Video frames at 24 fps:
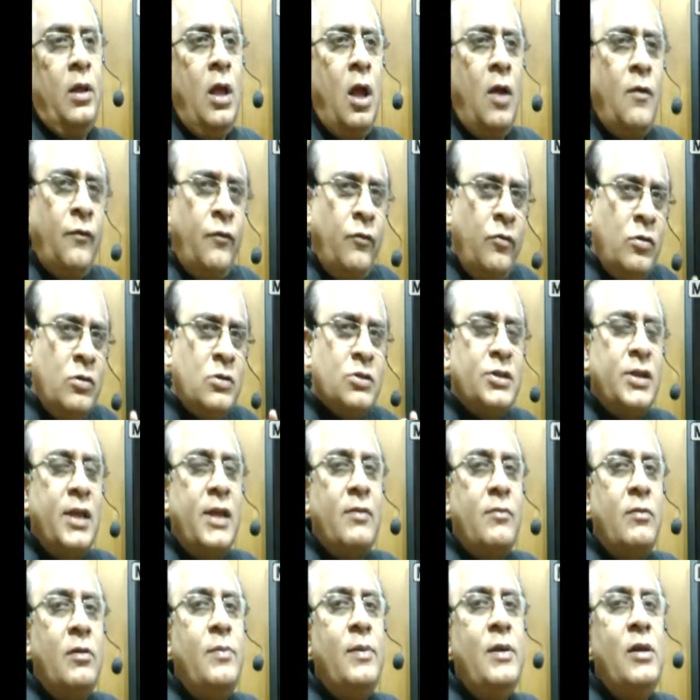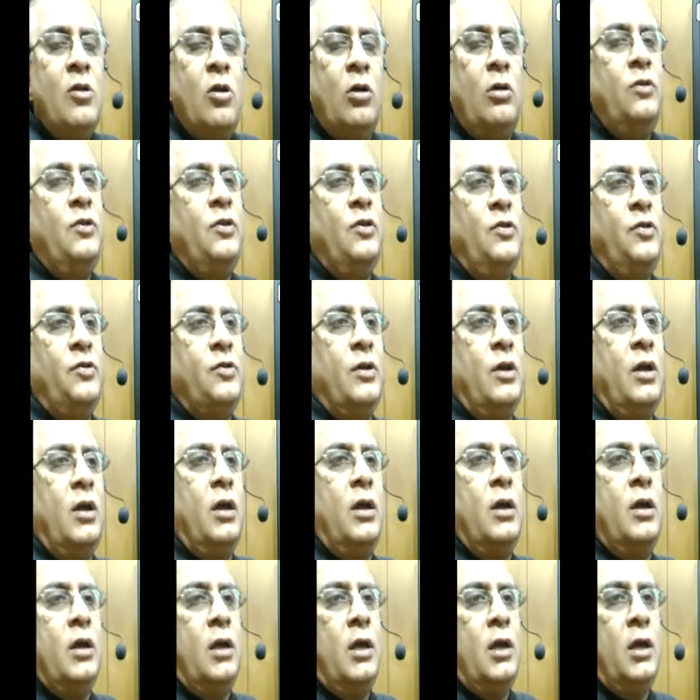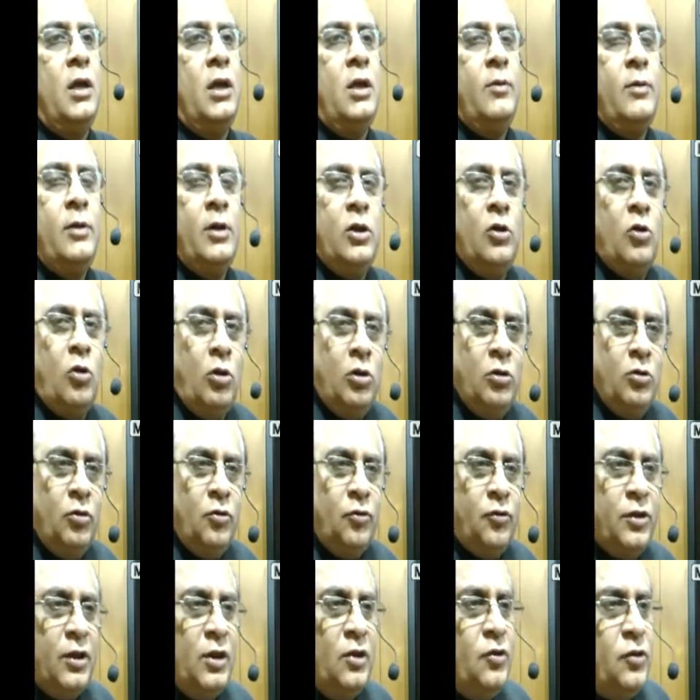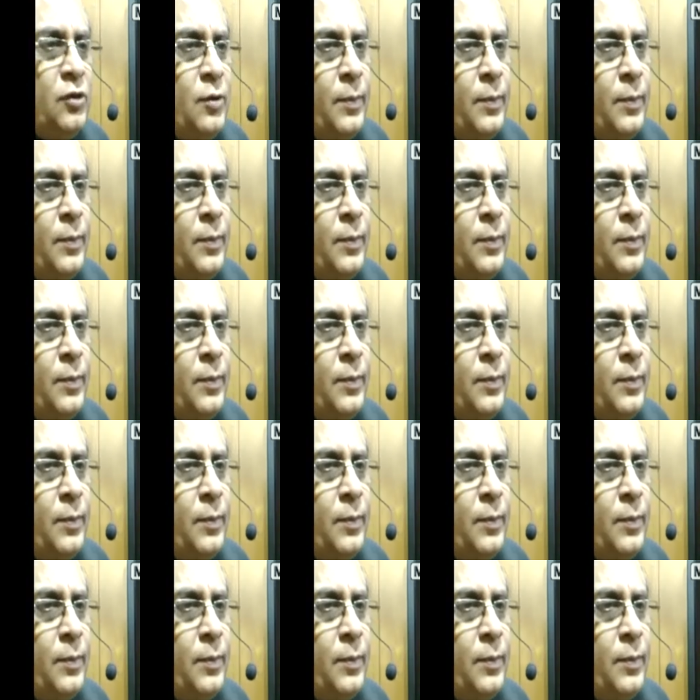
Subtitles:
Of course, there will be losses even in all those things,